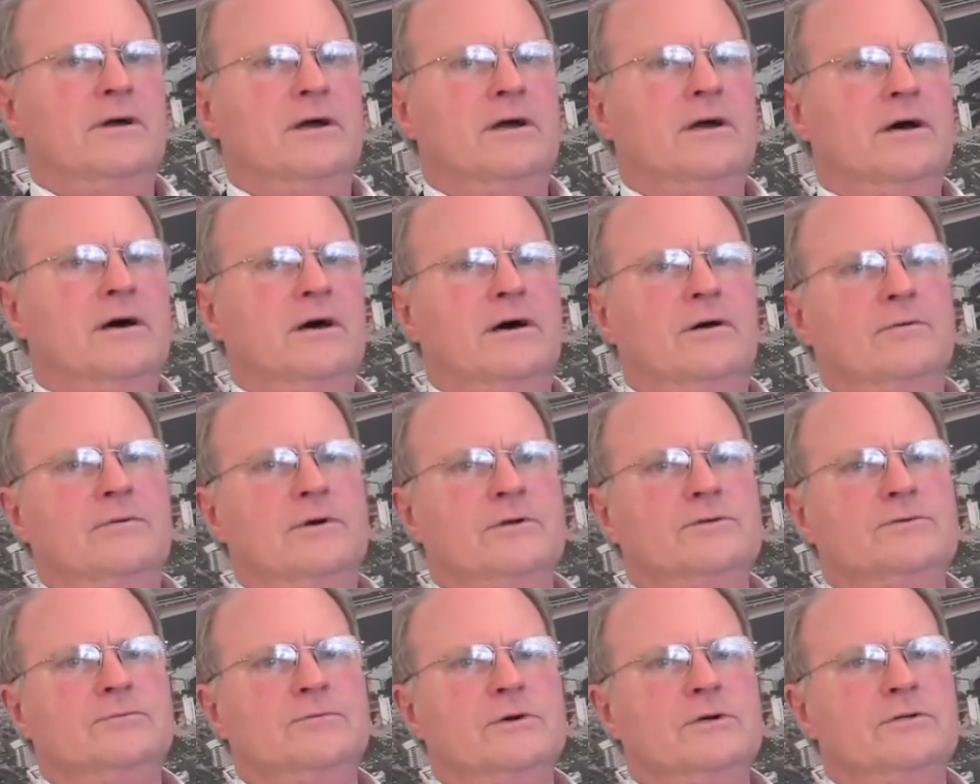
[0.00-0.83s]

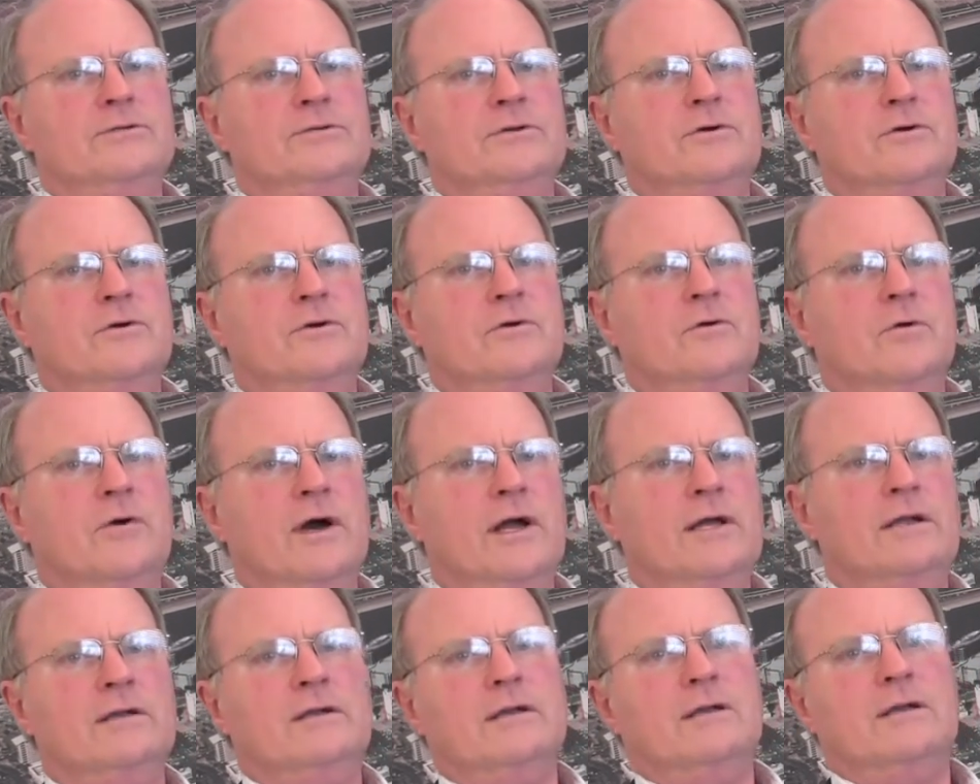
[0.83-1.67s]
which was
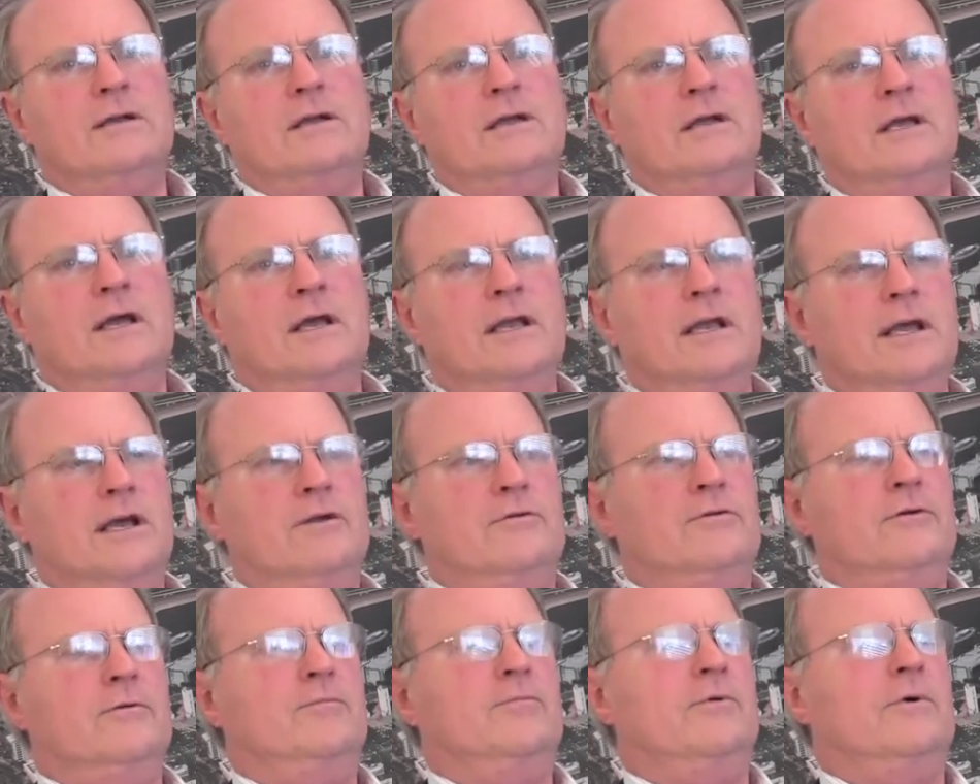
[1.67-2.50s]
quite an
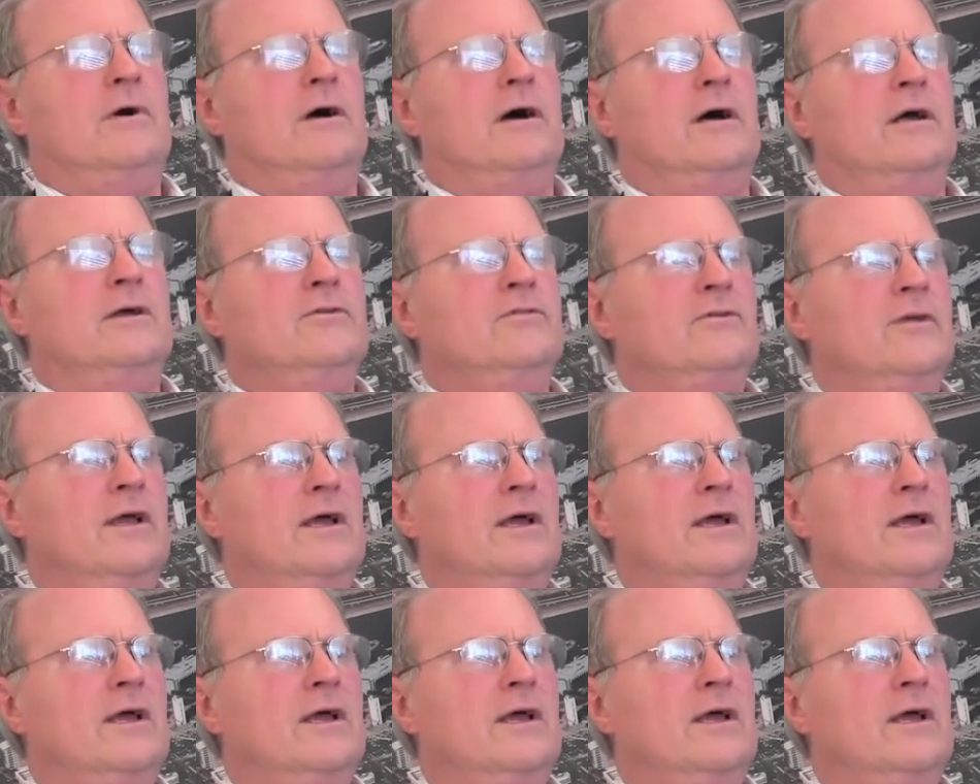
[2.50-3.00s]
enterprise.